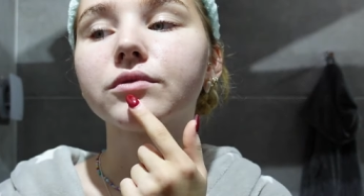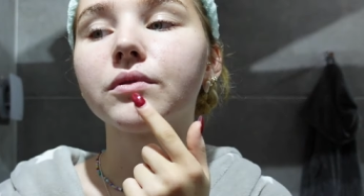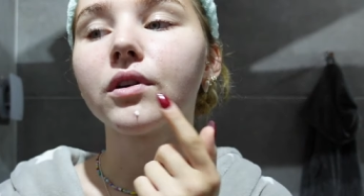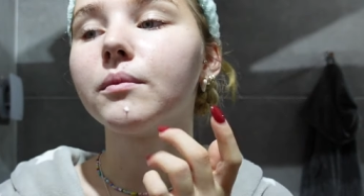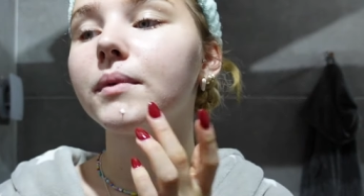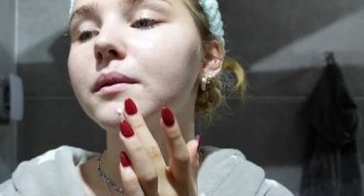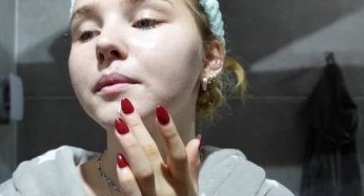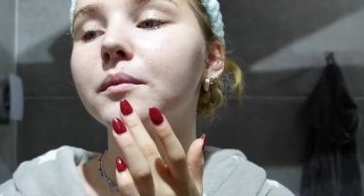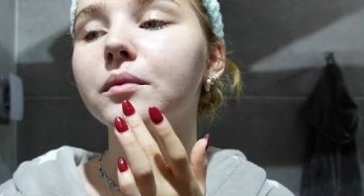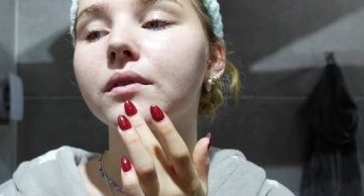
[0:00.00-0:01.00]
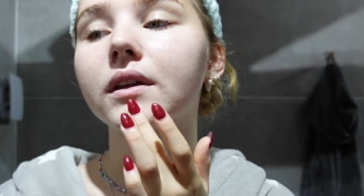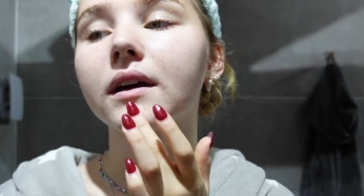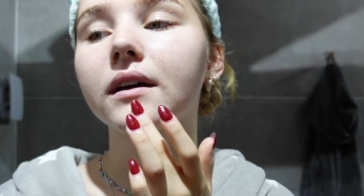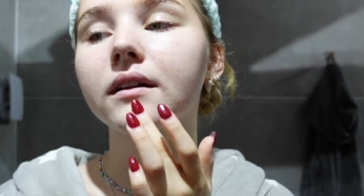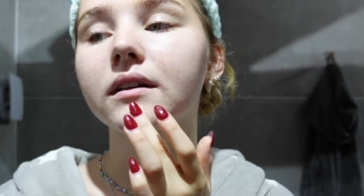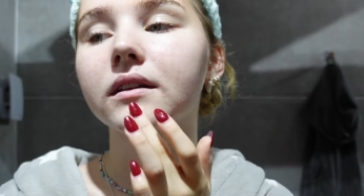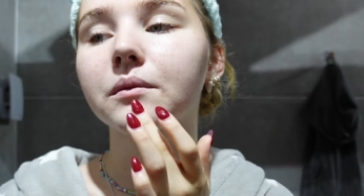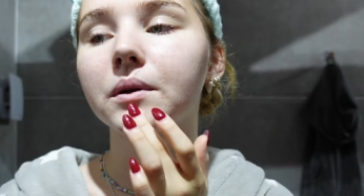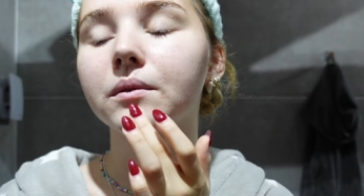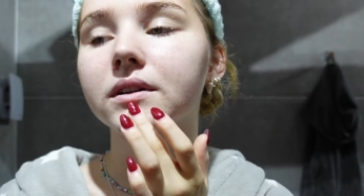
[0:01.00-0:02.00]
So we've got a big pimple there that
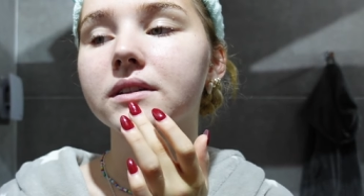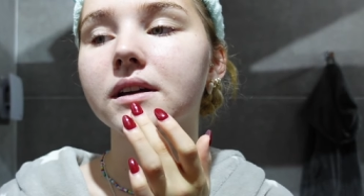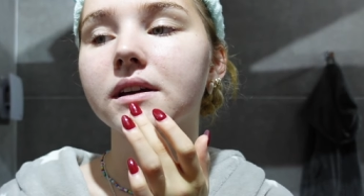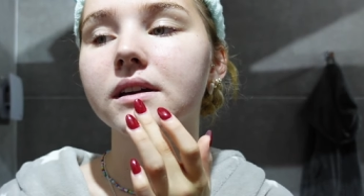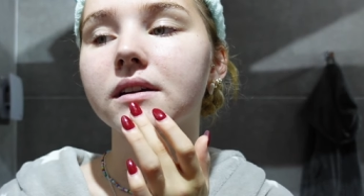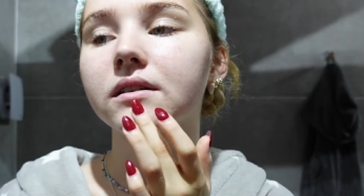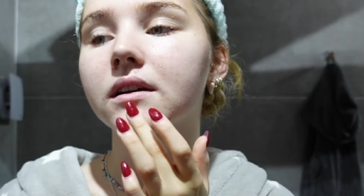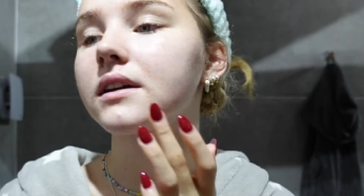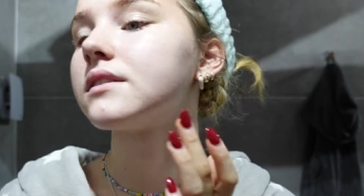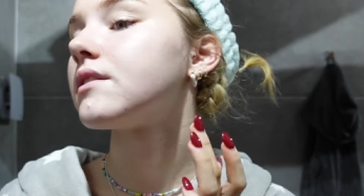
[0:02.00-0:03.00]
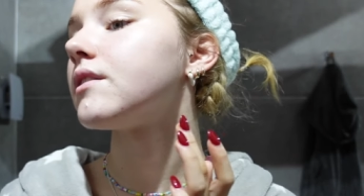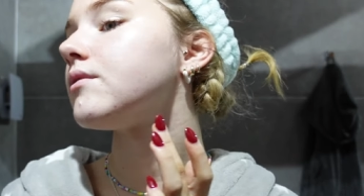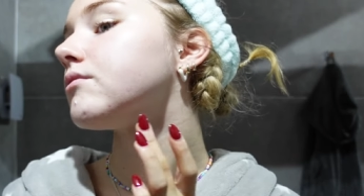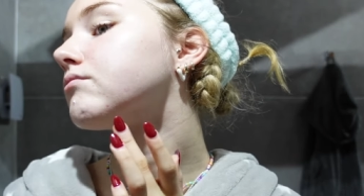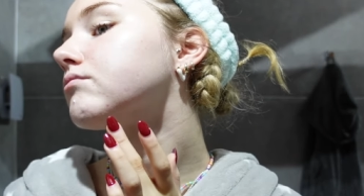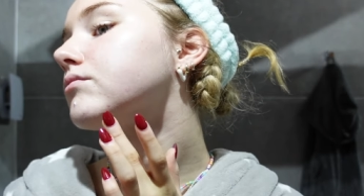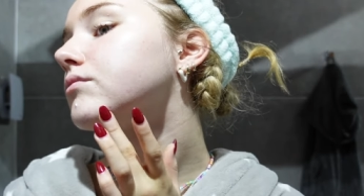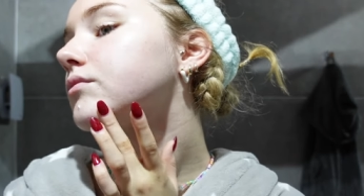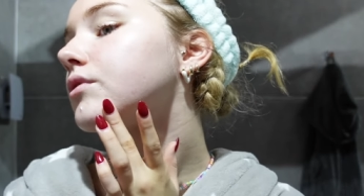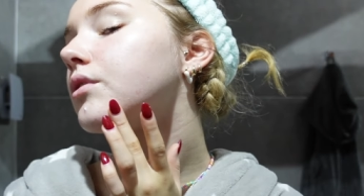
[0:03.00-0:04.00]
we want to say goodnight to.
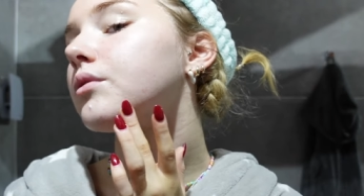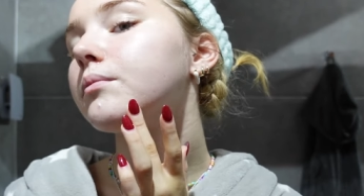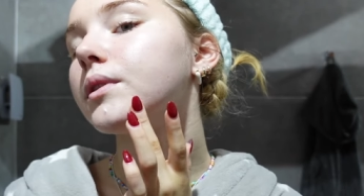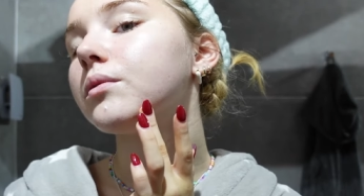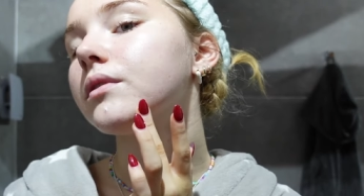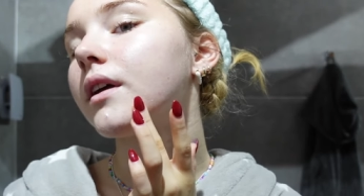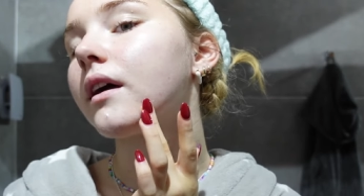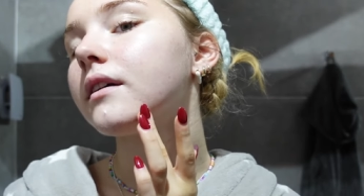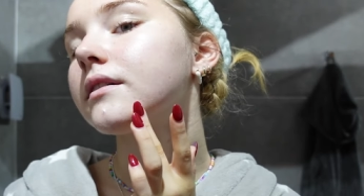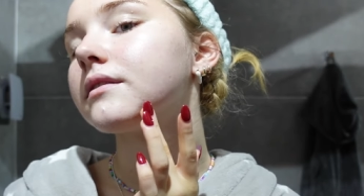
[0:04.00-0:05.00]
Got a big one there.